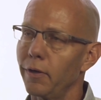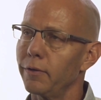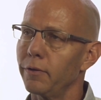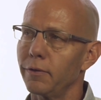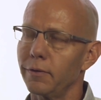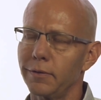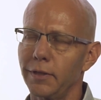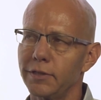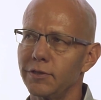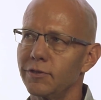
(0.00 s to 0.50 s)

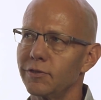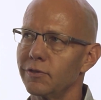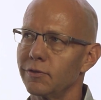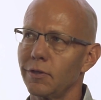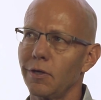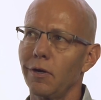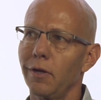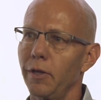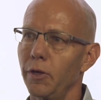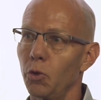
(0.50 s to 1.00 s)
or let's
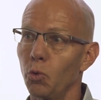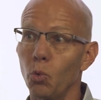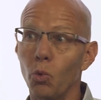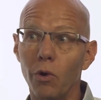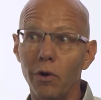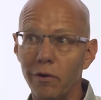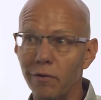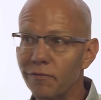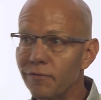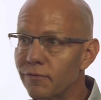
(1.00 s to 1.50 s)
call it a
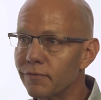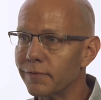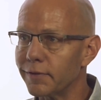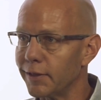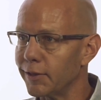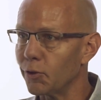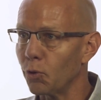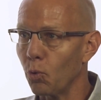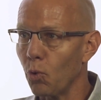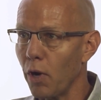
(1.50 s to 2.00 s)
wolf
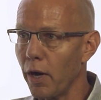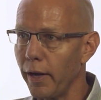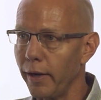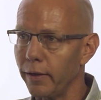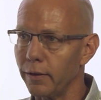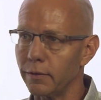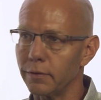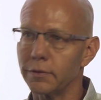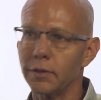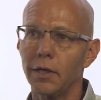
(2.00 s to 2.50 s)
in the
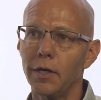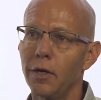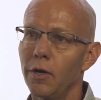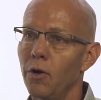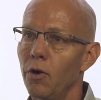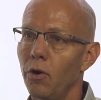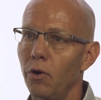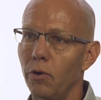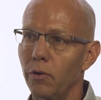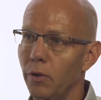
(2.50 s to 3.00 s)
wild,
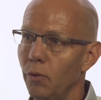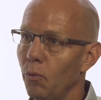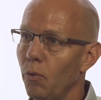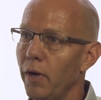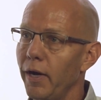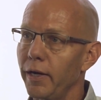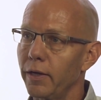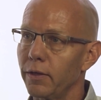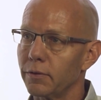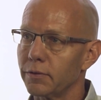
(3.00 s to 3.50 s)
or a
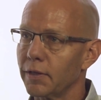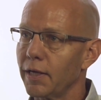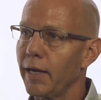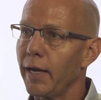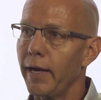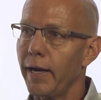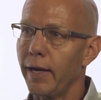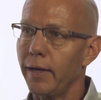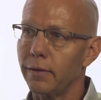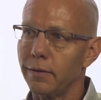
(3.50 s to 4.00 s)
wild
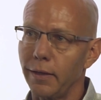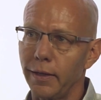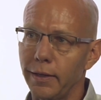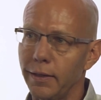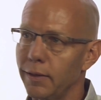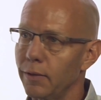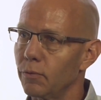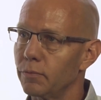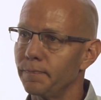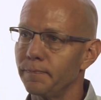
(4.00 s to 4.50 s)
cat
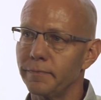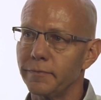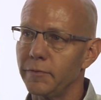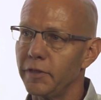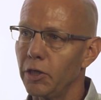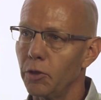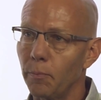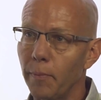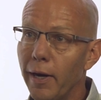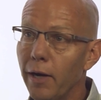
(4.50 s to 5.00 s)
like a
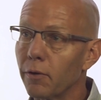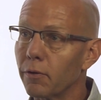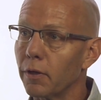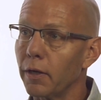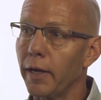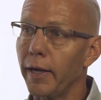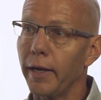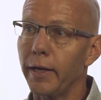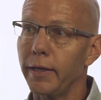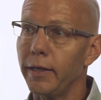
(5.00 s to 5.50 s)
mountain
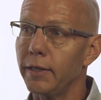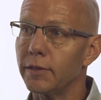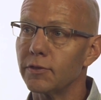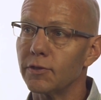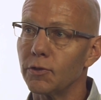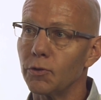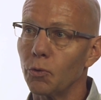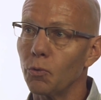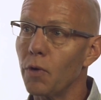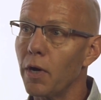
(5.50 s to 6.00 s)
lion
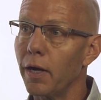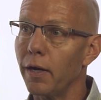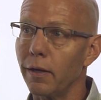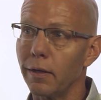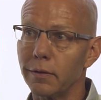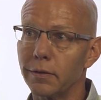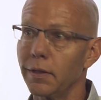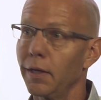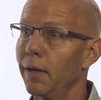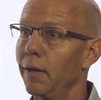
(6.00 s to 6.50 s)
eats in the
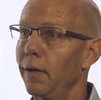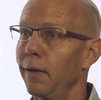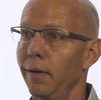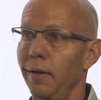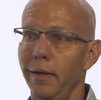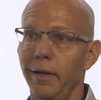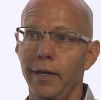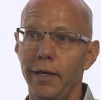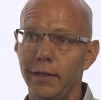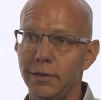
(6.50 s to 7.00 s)
wild,
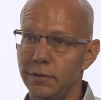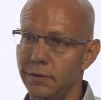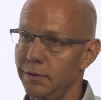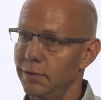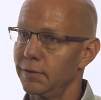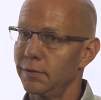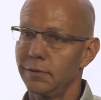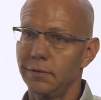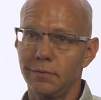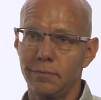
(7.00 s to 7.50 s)

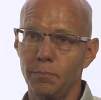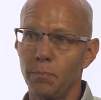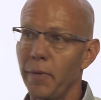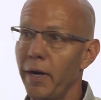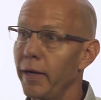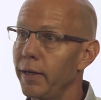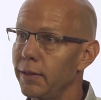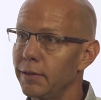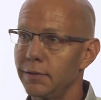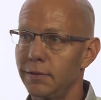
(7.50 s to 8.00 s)
it's
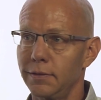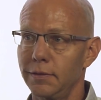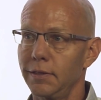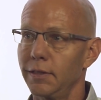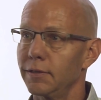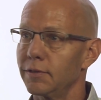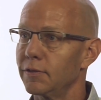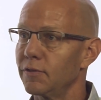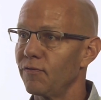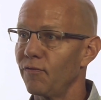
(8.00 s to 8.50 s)
mice,
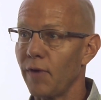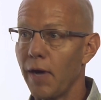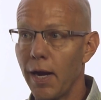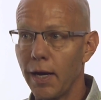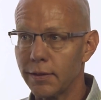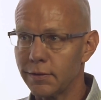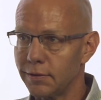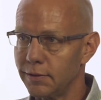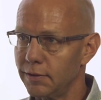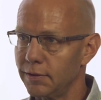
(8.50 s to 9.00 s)
it's
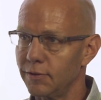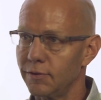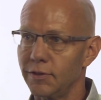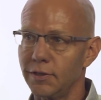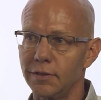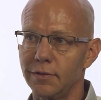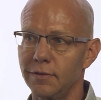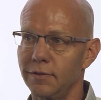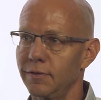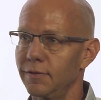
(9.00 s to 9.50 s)
foxes,
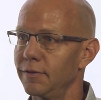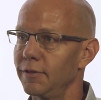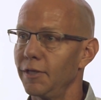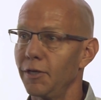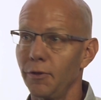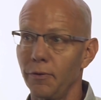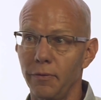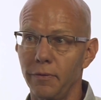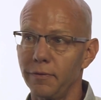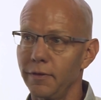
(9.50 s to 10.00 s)
it's
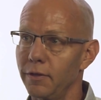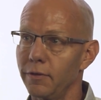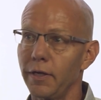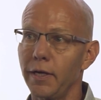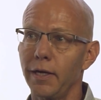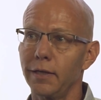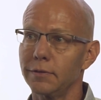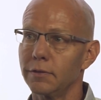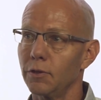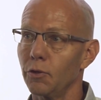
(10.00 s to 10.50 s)
they're
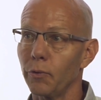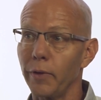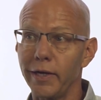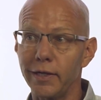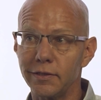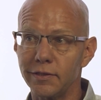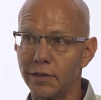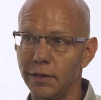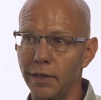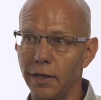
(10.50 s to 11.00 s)
not
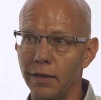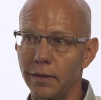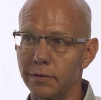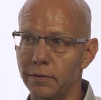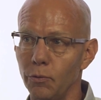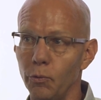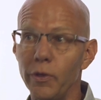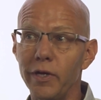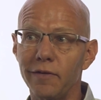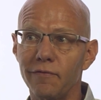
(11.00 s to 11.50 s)
grazing on
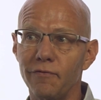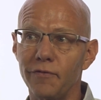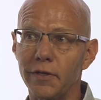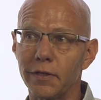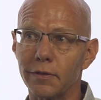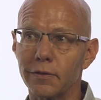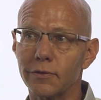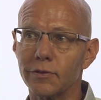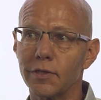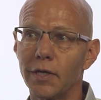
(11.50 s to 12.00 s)
the wheat
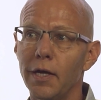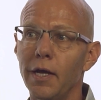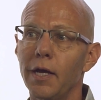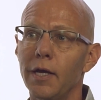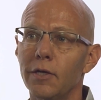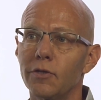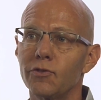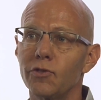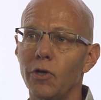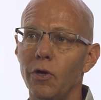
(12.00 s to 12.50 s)
fields.
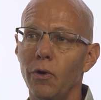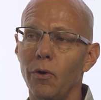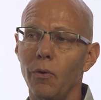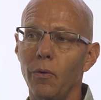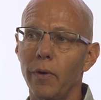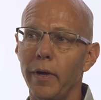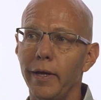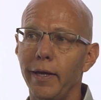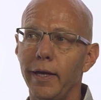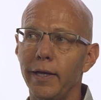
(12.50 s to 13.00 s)

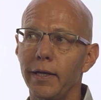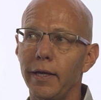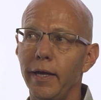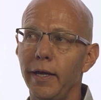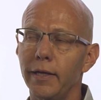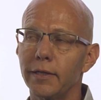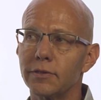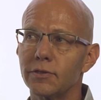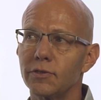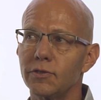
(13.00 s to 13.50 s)
So
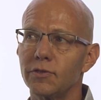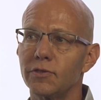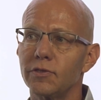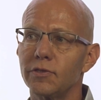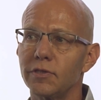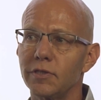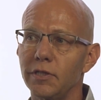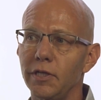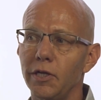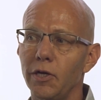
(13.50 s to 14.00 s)

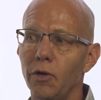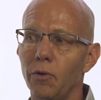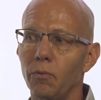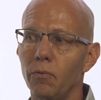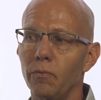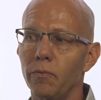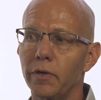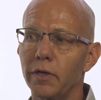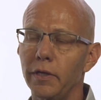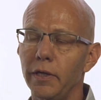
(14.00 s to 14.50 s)
it's
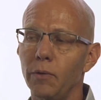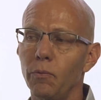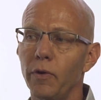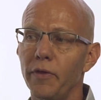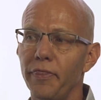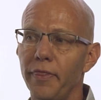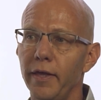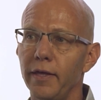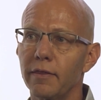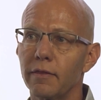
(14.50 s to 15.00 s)
really
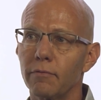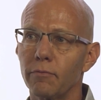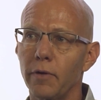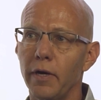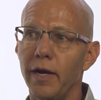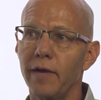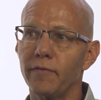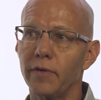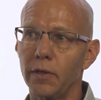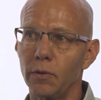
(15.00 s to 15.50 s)
what they
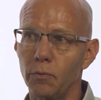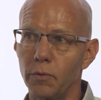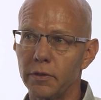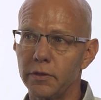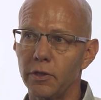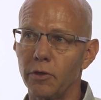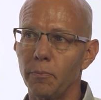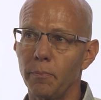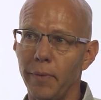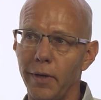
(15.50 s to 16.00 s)
thrive on,
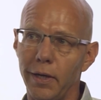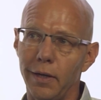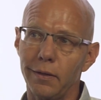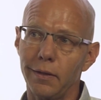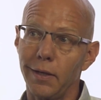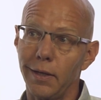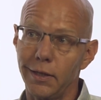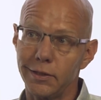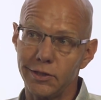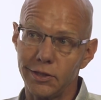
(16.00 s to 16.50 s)
what they're
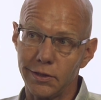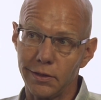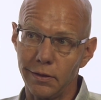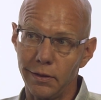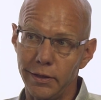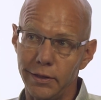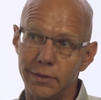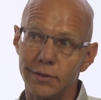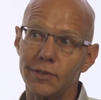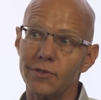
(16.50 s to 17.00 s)

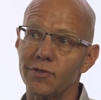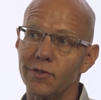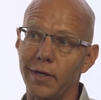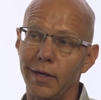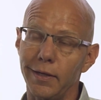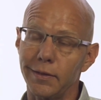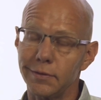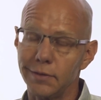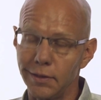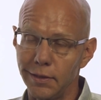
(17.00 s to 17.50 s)
biologically
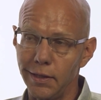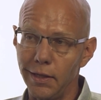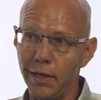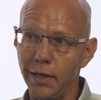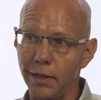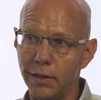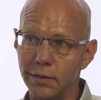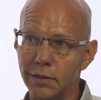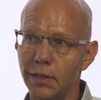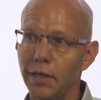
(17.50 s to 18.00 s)
designed to
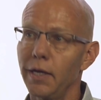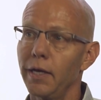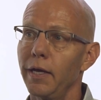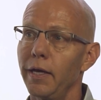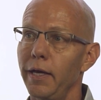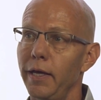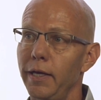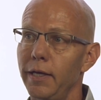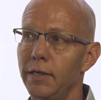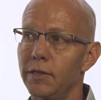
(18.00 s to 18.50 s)
eat
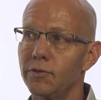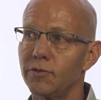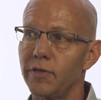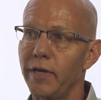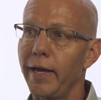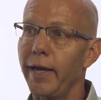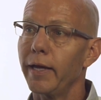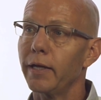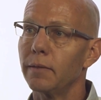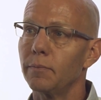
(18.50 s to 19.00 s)

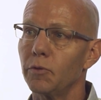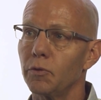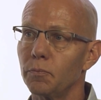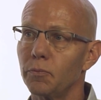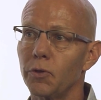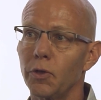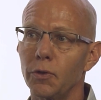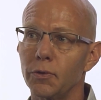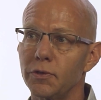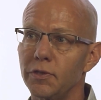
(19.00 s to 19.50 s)
is animal
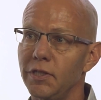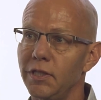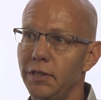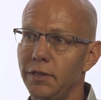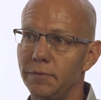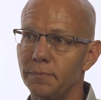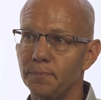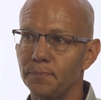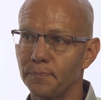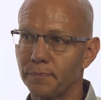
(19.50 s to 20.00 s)

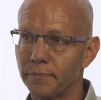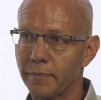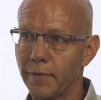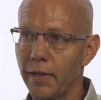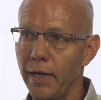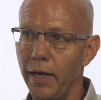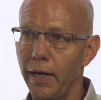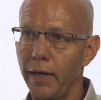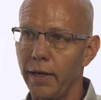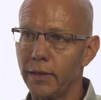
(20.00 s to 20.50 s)
protein.
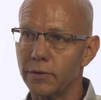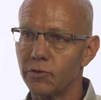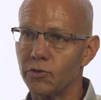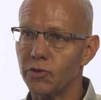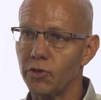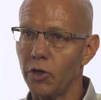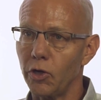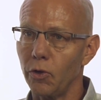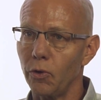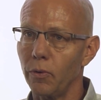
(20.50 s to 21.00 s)
And
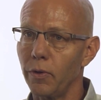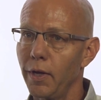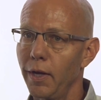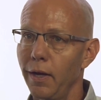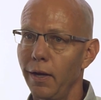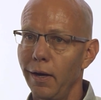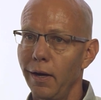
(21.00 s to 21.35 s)
so